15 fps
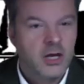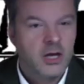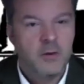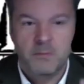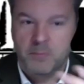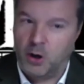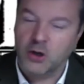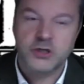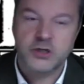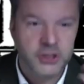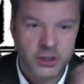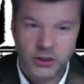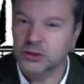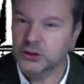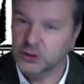
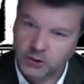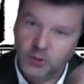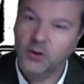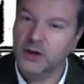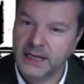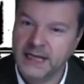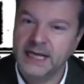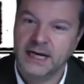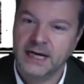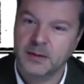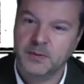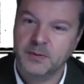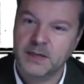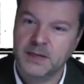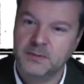Personal glory here,
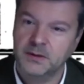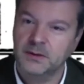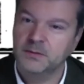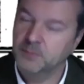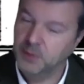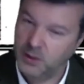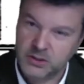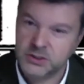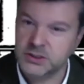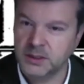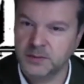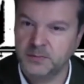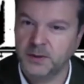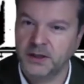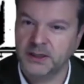people. Personal
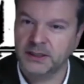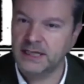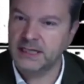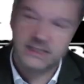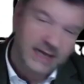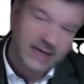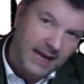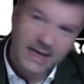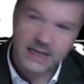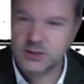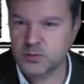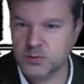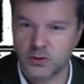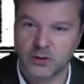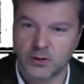bounties.
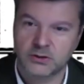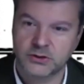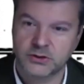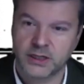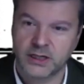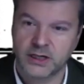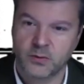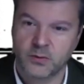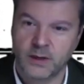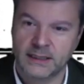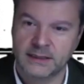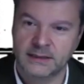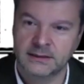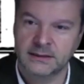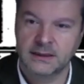Yes, we're all trying to
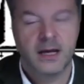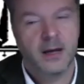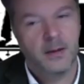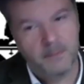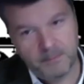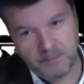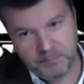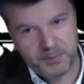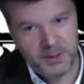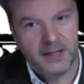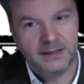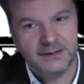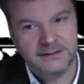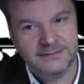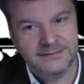win,
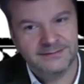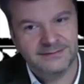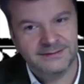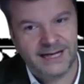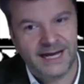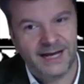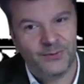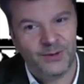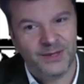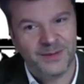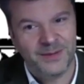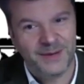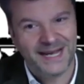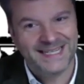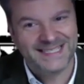but I win the
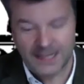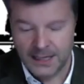best.